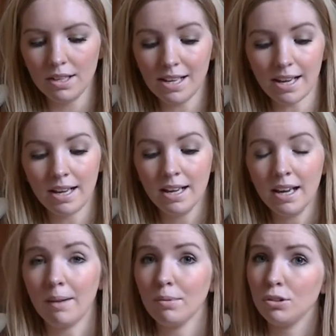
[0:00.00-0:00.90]
yeah,
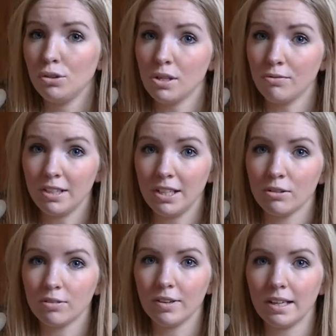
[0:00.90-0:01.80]
I'm not sure I'd really
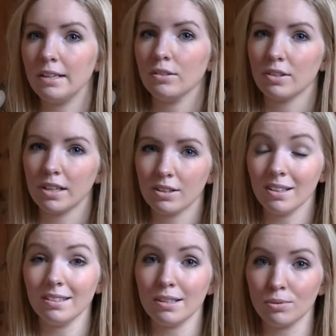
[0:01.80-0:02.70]
go for any of the other
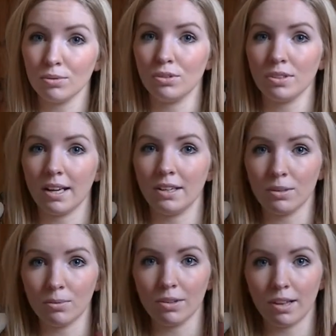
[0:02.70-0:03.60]
colours. This was just kind of
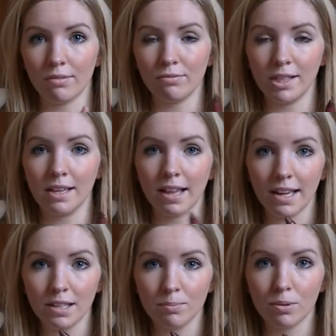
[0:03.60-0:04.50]
the one that I really
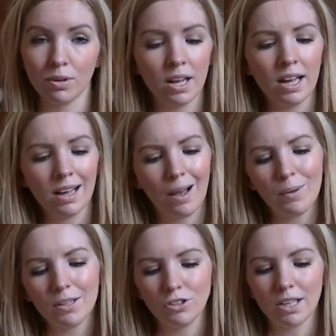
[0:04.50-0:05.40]
liked, but I
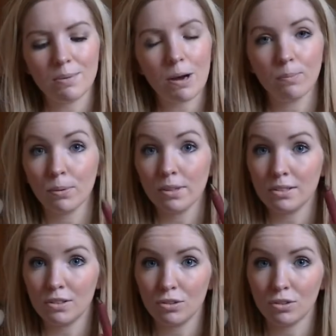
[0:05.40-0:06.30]
will check them out. But
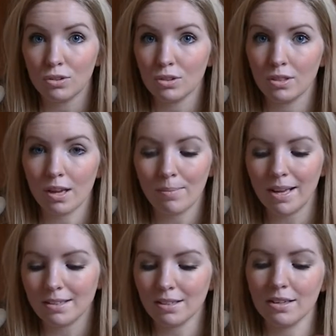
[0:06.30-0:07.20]
this is just
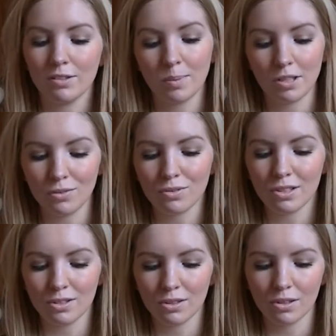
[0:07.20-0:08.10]
amazing, especially for
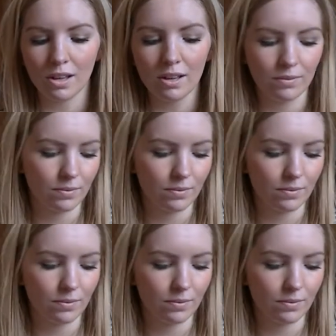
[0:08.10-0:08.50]
this colour.